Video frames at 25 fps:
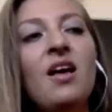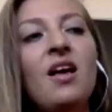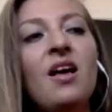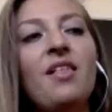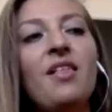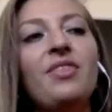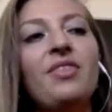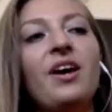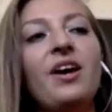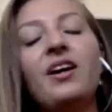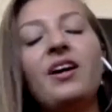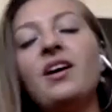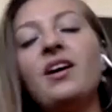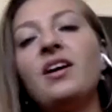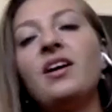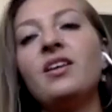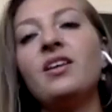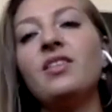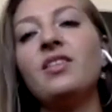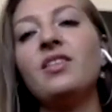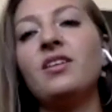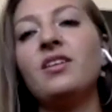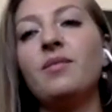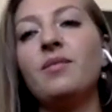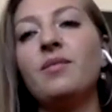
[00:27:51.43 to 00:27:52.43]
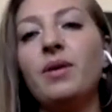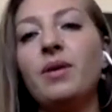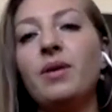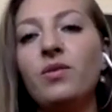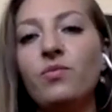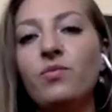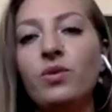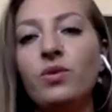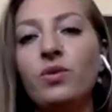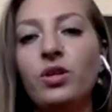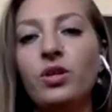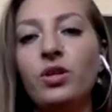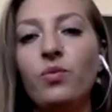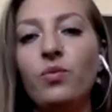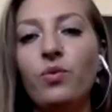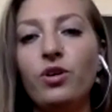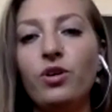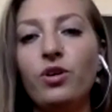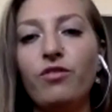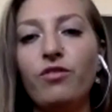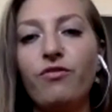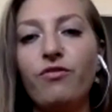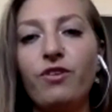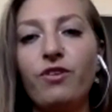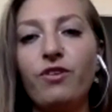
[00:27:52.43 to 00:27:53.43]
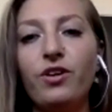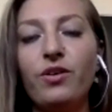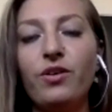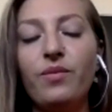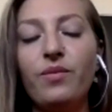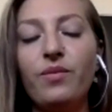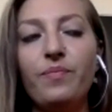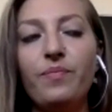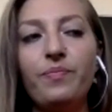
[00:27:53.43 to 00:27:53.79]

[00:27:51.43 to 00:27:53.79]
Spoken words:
that kind of thing might really work for you.